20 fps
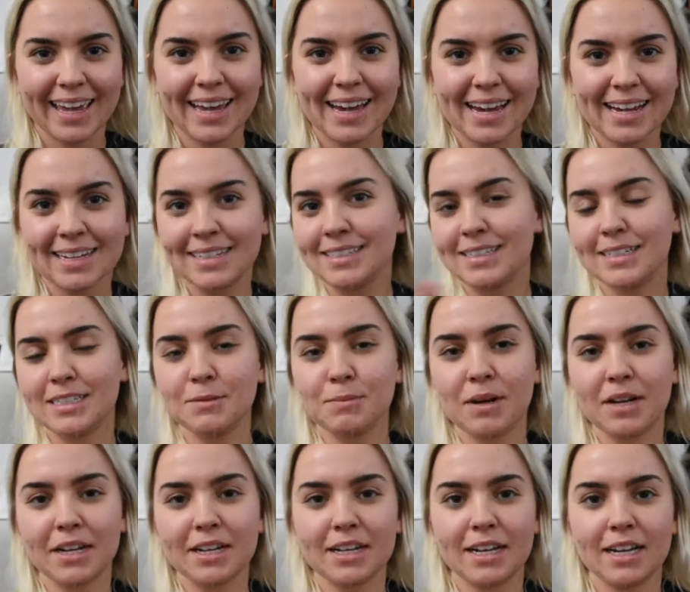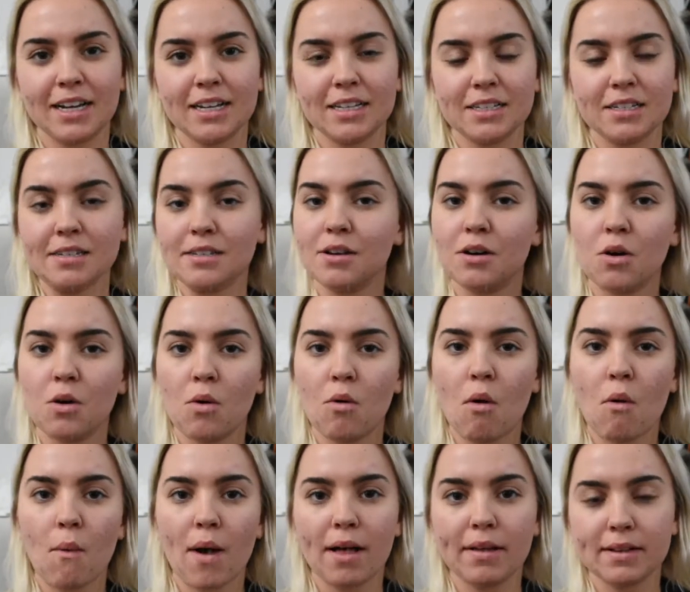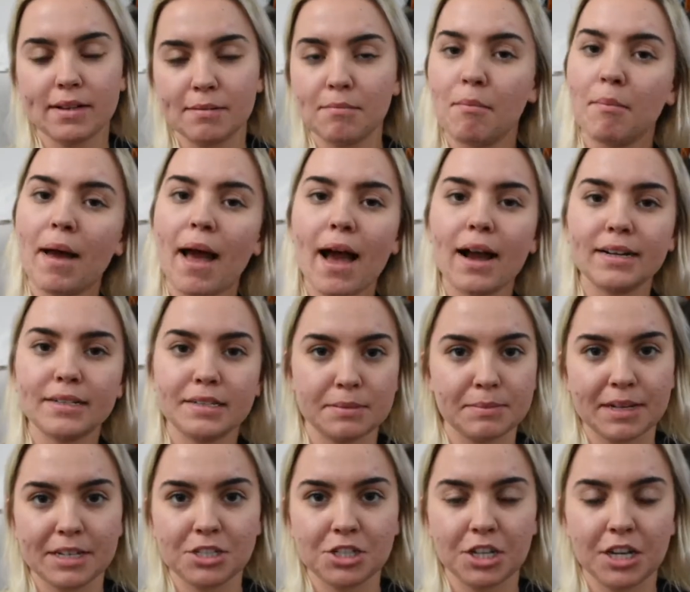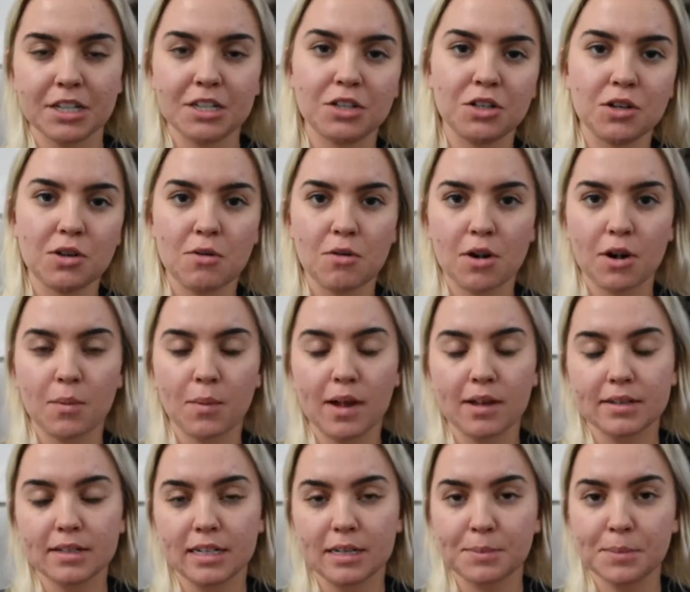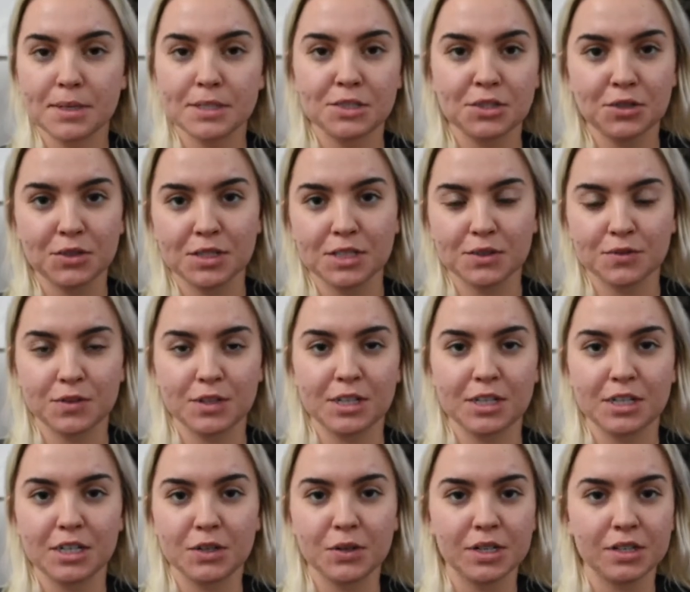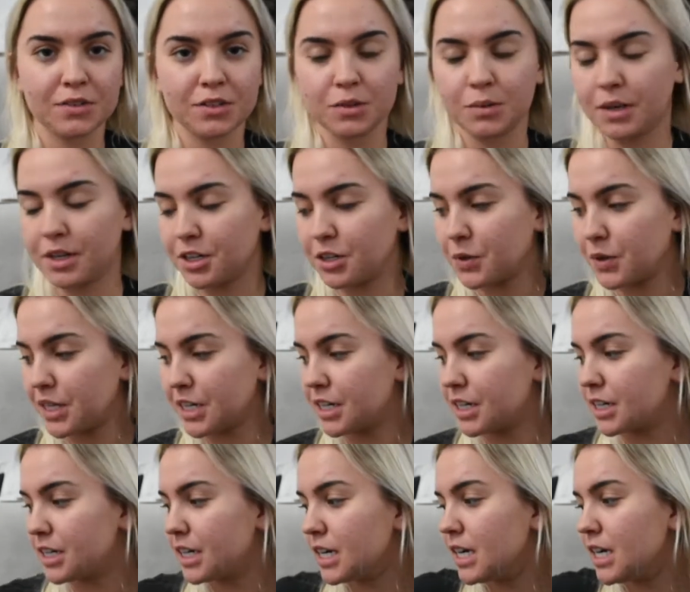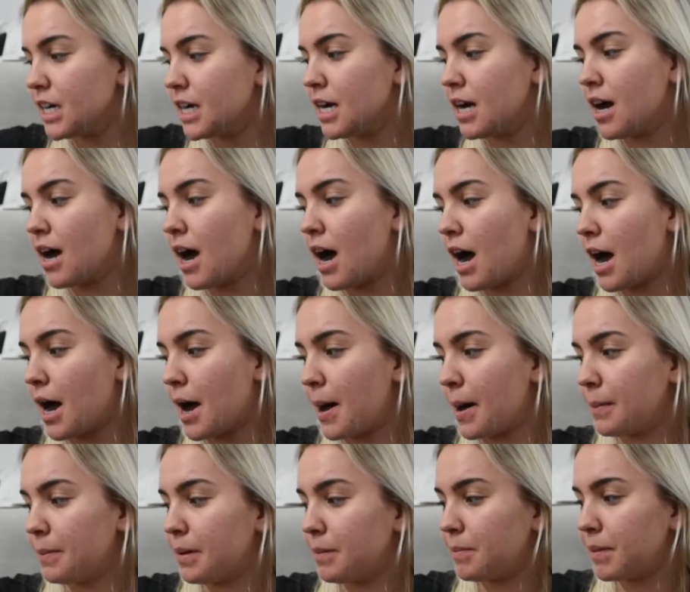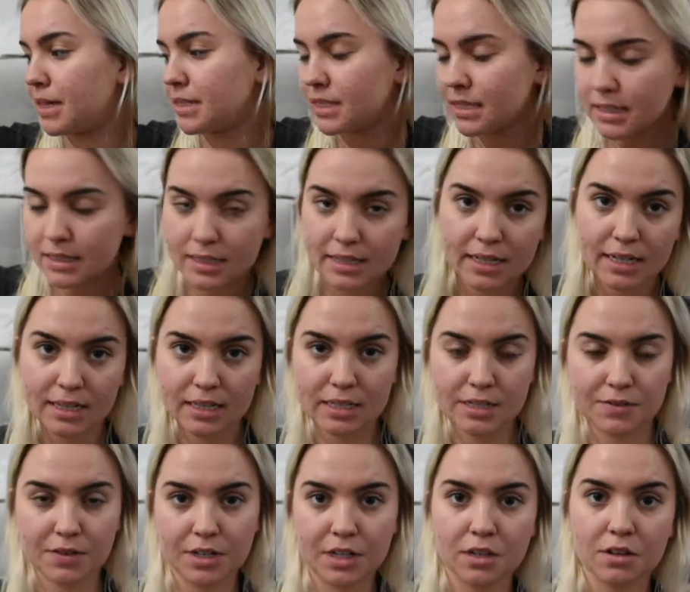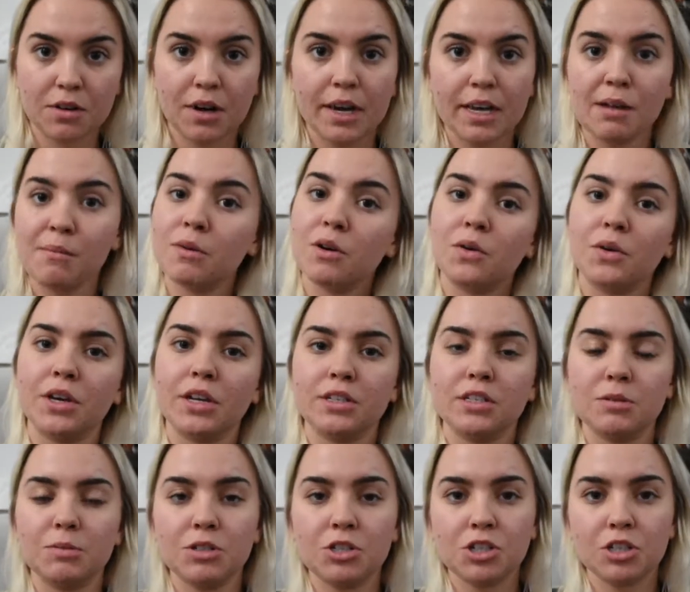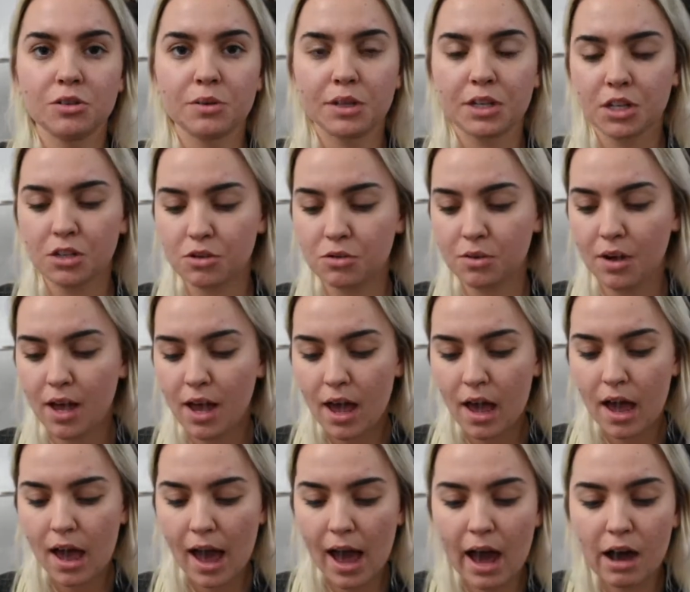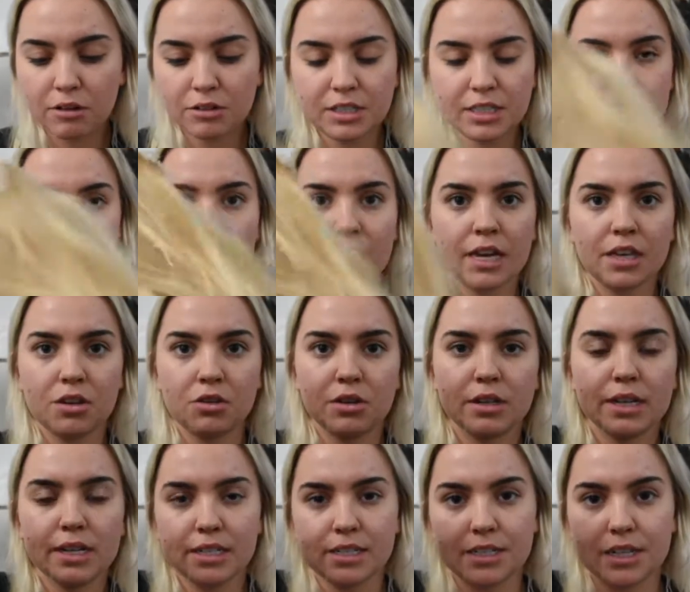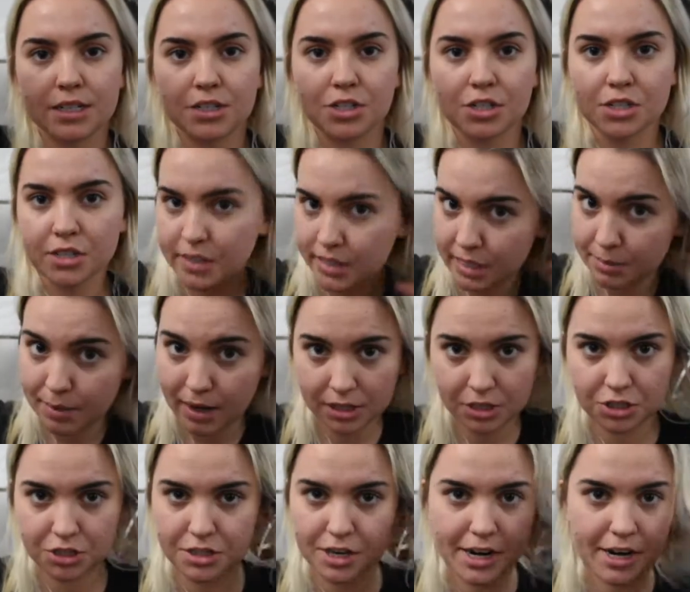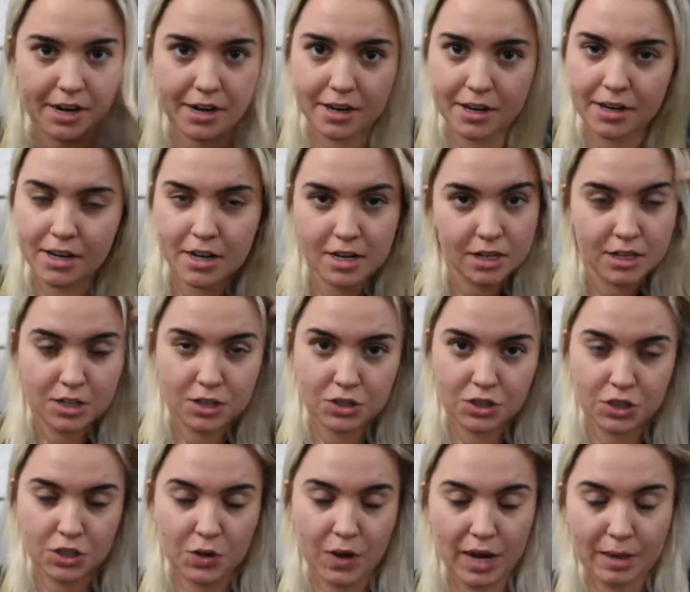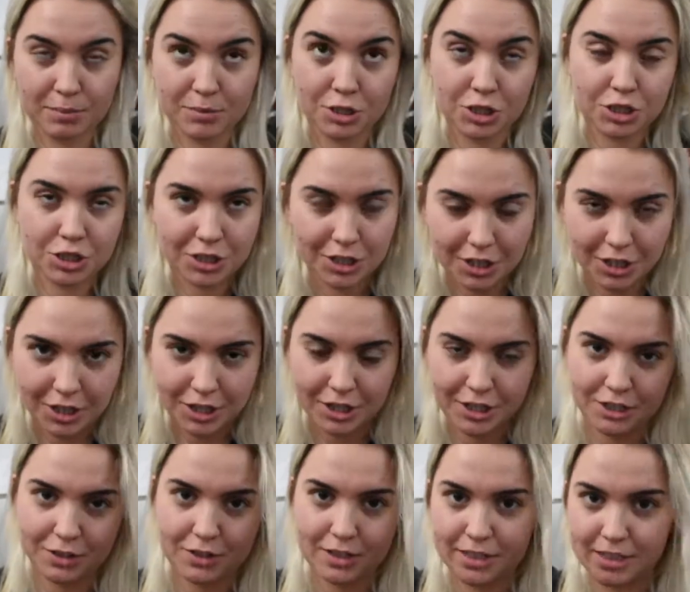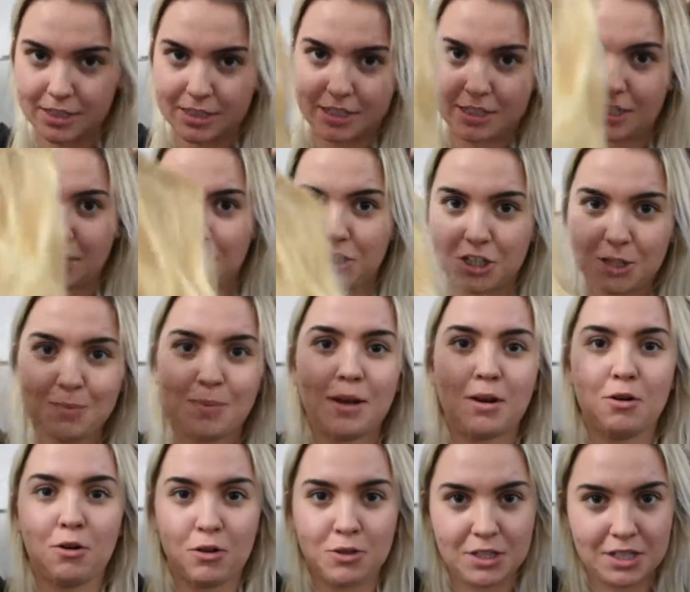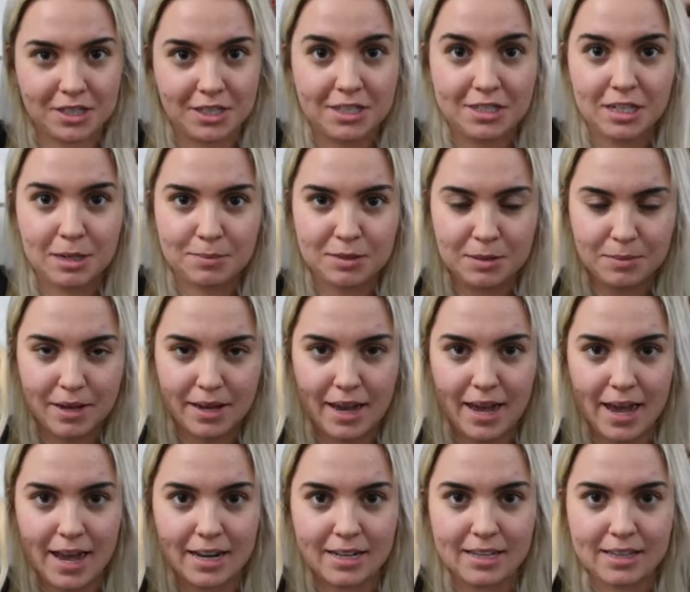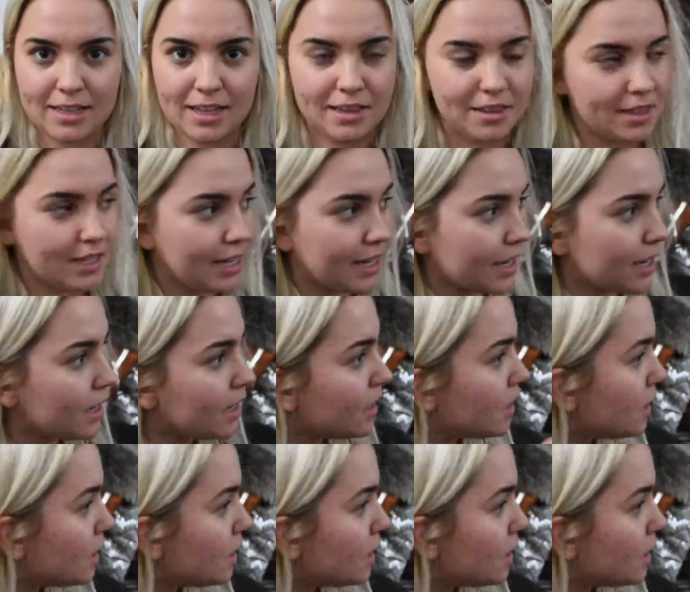guys, it's Monica. So welcome back to my channel, or welcome to this video if you are new here. Basically in this video I am going to be showing you how to get your extensions to match your hair. So I'm sure you can see just by holding these up to my head that they